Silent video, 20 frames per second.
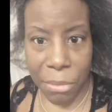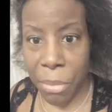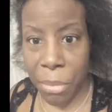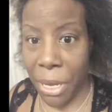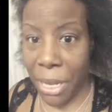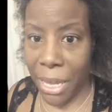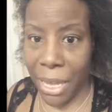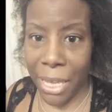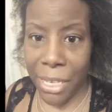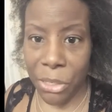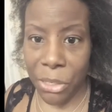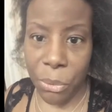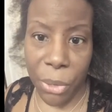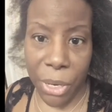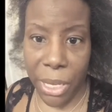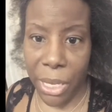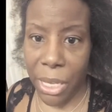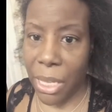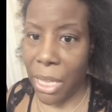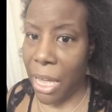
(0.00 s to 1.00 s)
But guess
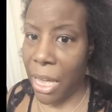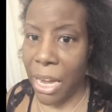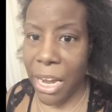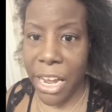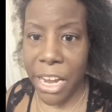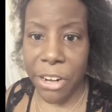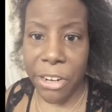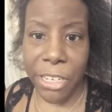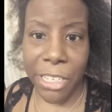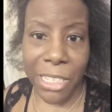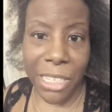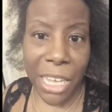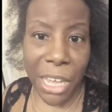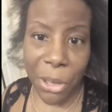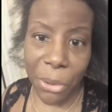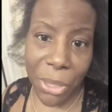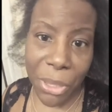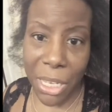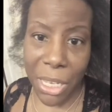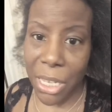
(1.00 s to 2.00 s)
what? Their hair is
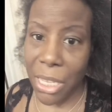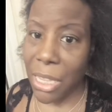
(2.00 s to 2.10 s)
healthy,